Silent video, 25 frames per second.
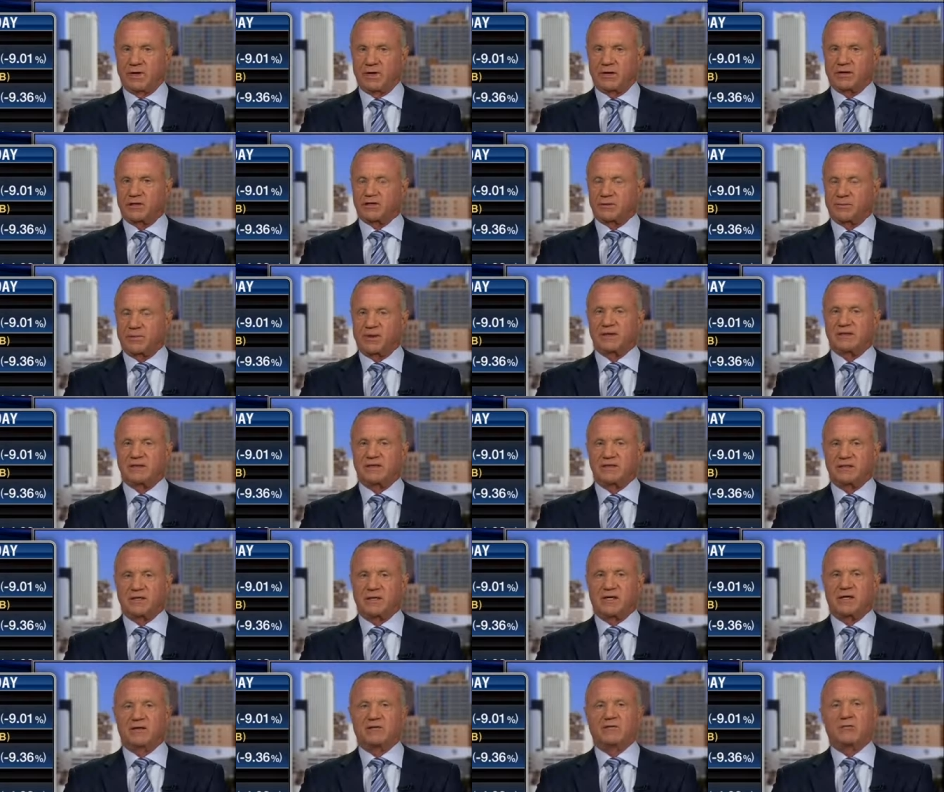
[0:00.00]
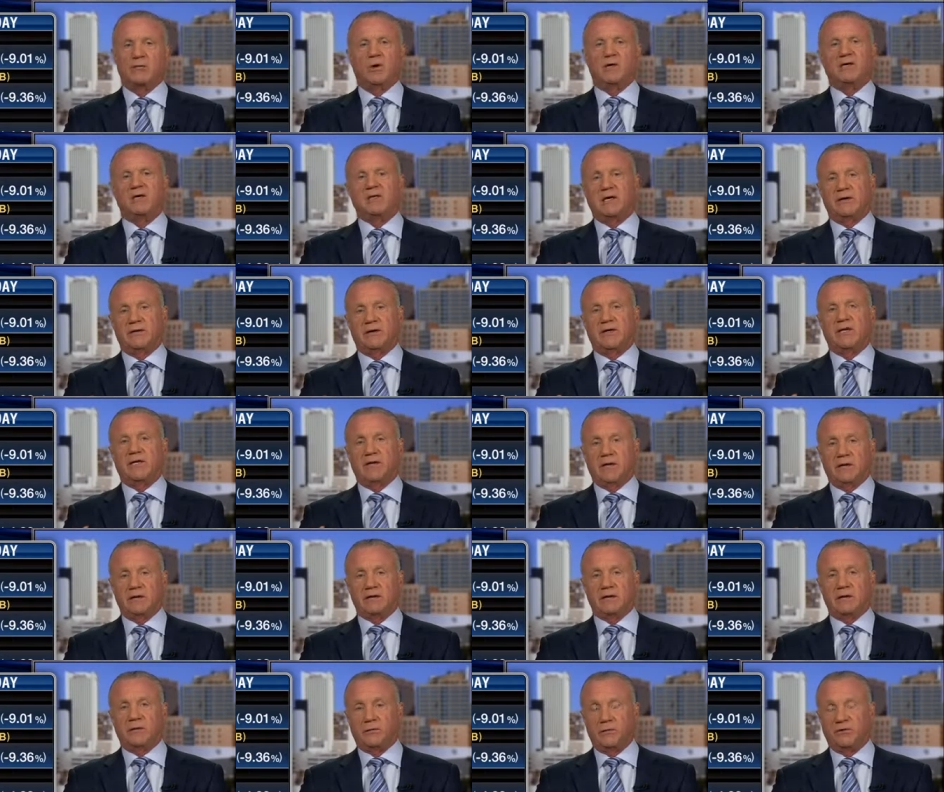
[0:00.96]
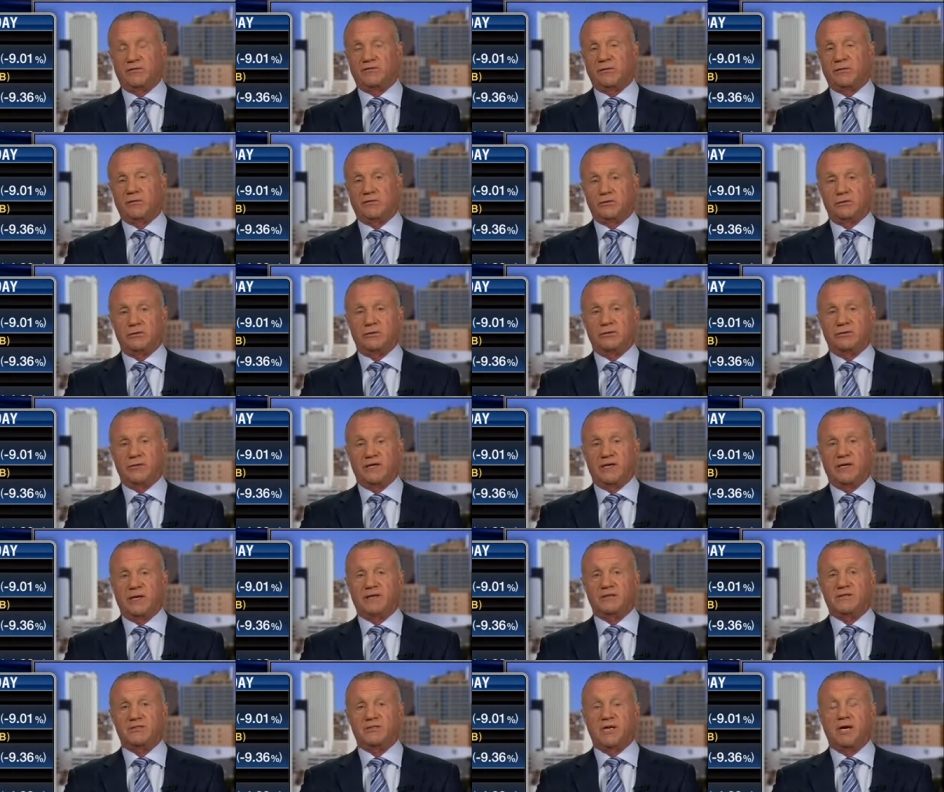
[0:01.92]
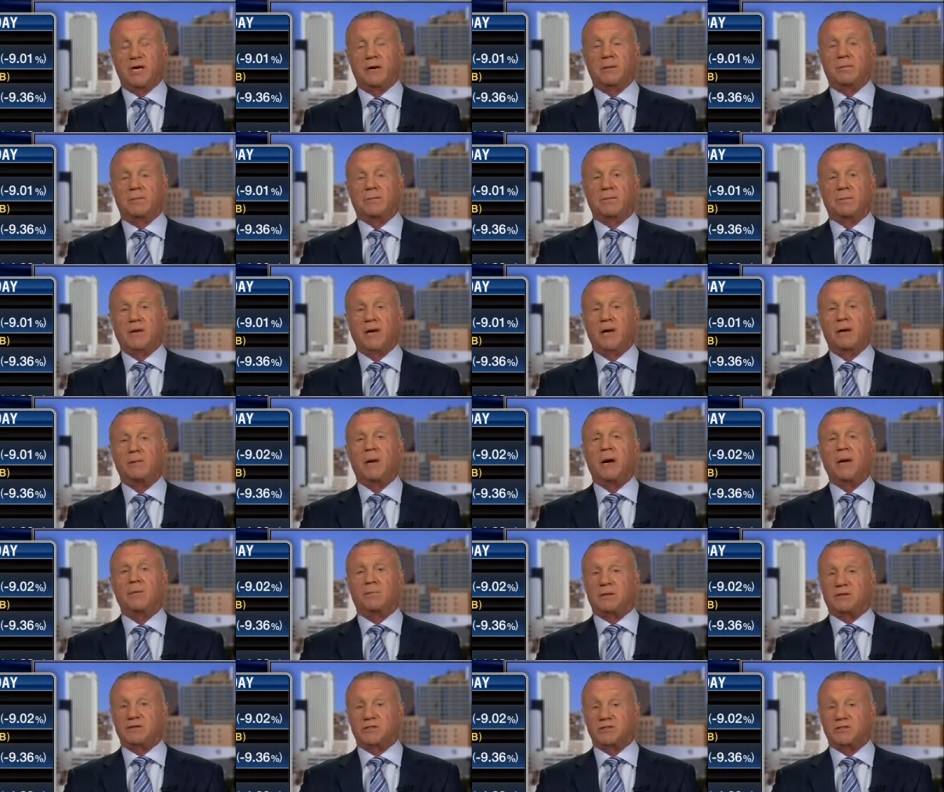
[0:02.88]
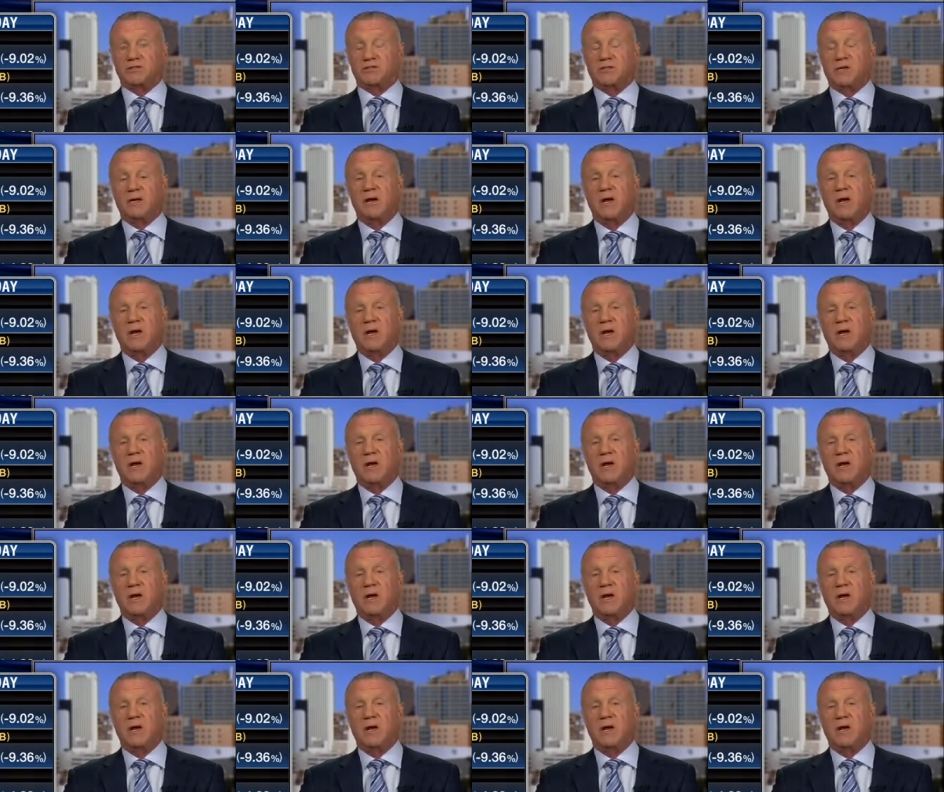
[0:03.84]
not expect the day of what Larry Kudlow referred to today as comeuppance.